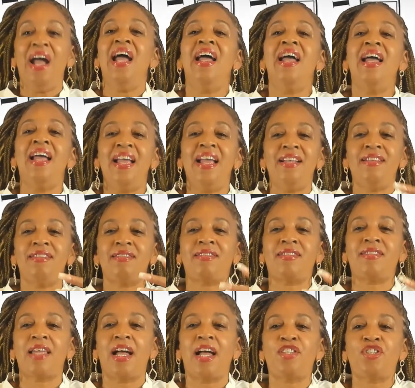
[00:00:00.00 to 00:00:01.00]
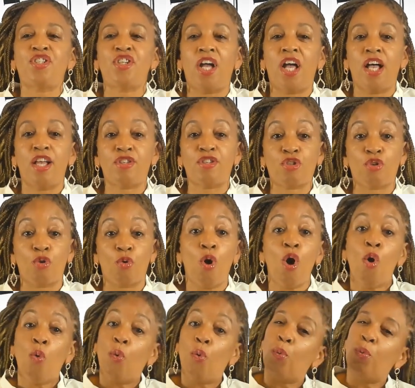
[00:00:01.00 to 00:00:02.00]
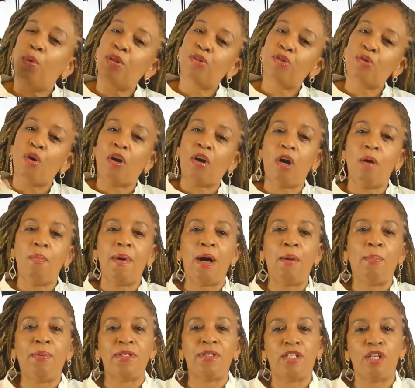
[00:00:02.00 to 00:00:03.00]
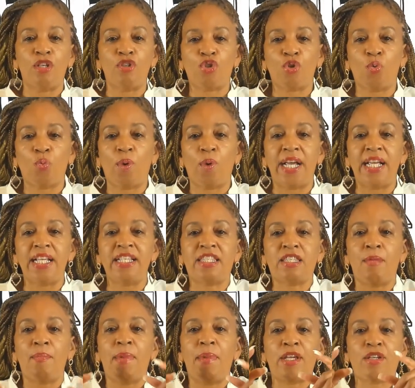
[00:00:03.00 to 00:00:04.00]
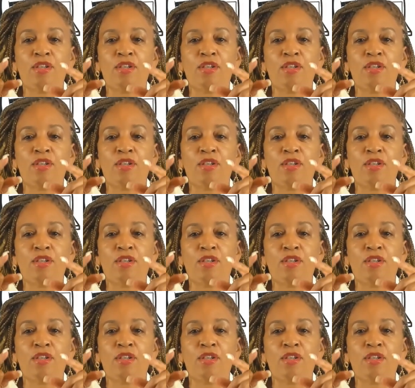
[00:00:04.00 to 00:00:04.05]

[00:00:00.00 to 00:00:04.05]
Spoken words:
Inside Your Hustle, where we talk about potential ways to make you